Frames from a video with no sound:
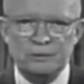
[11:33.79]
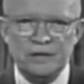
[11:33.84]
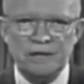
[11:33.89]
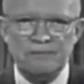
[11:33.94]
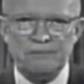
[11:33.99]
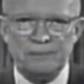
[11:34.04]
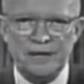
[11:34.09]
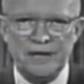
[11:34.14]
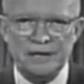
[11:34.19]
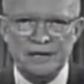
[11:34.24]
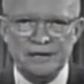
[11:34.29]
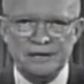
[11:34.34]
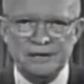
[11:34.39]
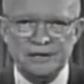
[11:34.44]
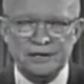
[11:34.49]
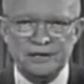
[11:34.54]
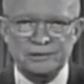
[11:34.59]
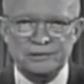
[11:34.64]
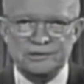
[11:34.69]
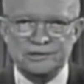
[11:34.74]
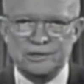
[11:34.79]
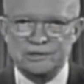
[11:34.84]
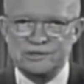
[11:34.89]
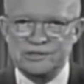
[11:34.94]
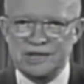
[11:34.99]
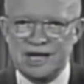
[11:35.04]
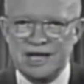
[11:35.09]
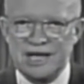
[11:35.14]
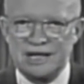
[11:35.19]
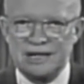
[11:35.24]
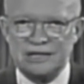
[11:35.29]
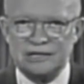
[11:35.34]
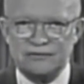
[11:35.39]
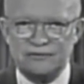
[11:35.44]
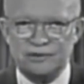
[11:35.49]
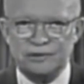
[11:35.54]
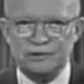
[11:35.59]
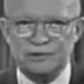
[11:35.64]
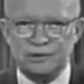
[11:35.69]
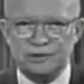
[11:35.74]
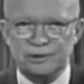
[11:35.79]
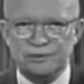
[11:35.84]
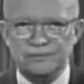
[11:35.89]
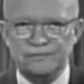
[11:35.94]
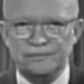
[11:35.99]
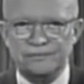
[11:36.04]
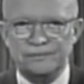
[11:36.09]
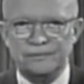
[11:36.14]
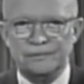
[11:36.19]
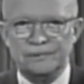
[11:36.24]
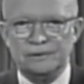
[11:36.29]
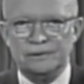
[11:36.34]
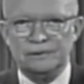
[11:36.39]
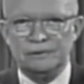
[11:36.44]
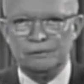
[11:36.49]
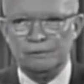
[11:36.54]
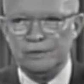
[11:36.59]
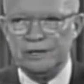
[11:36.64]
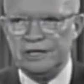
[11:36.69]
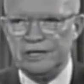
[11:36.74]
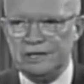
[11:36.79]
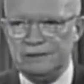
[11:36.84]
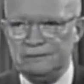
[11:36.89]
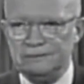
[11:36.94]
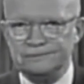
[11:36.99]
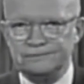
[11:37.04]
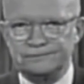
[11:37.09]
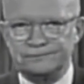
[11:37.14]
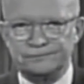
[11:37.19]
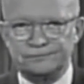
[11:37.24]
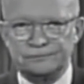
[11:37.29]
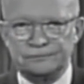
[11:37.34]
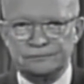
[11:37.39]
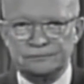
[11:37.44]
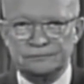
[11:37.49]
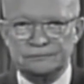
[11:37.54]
As we peer into society's future, we,